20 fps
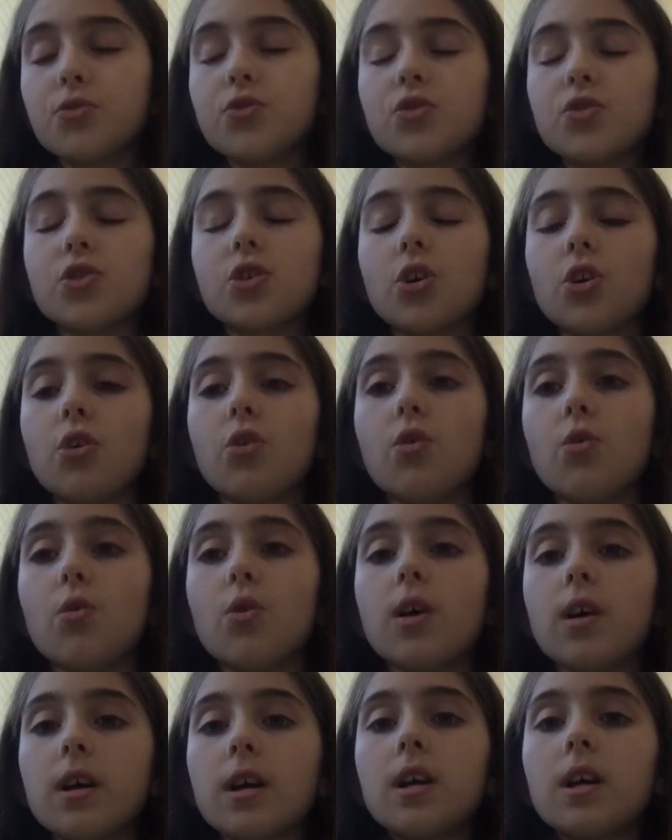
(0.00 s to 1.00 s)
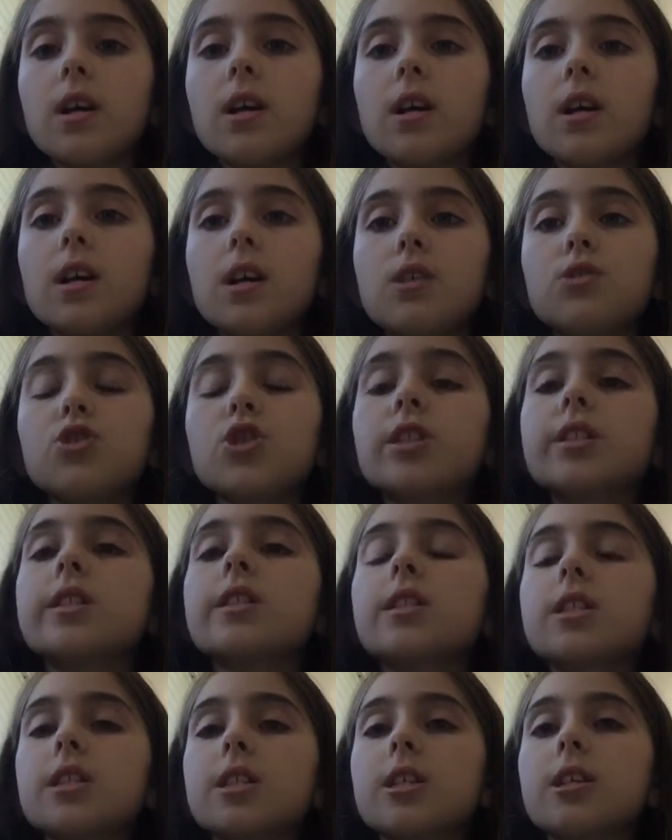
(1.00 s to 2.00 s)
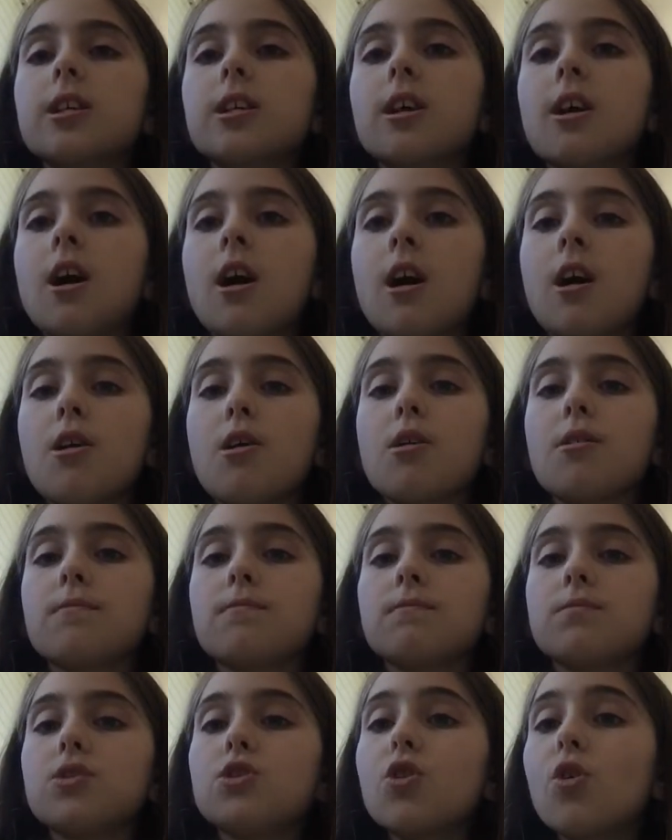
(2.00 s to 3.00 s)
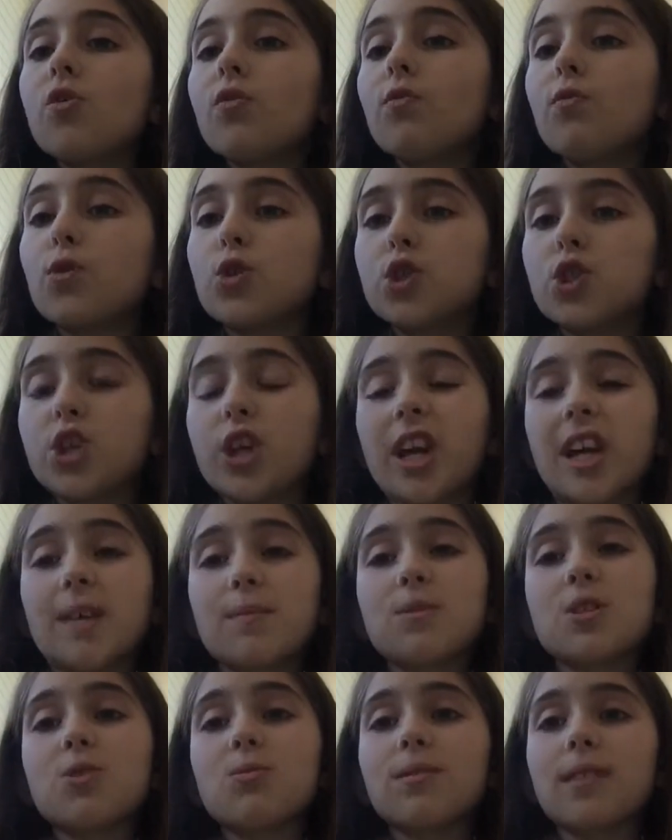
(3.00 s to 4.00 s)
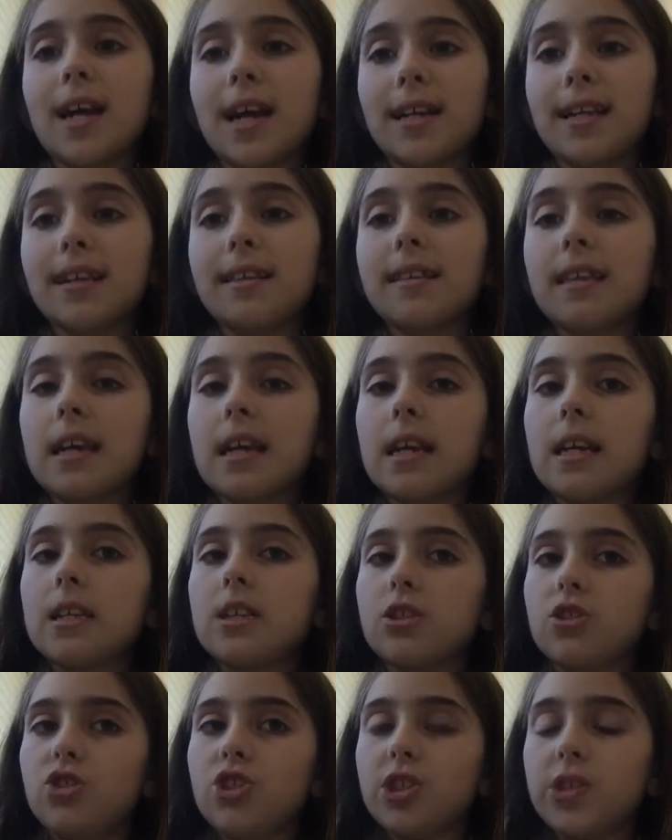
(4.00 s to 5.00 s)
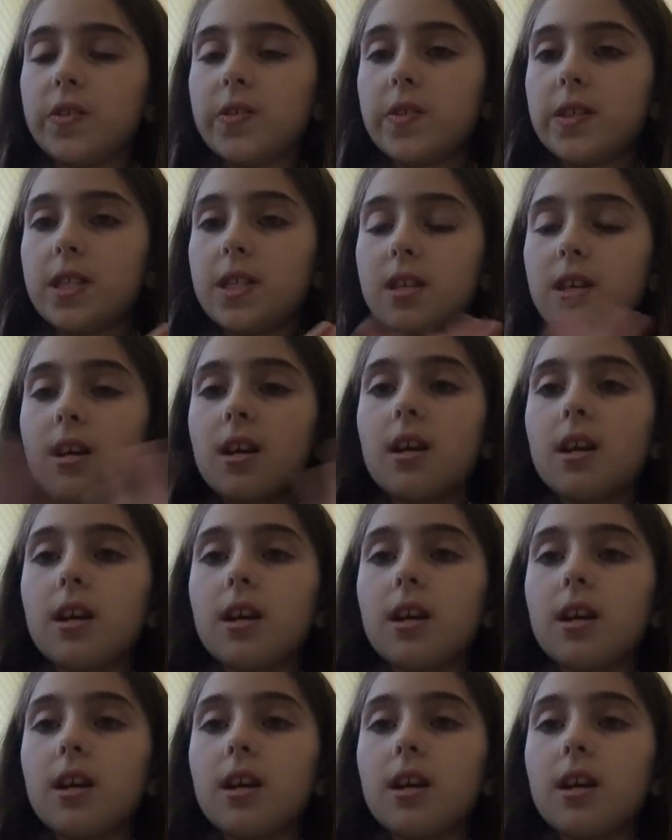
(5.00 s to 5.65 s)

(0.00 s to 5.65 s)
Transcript: So just don't force your hamster with anything. Just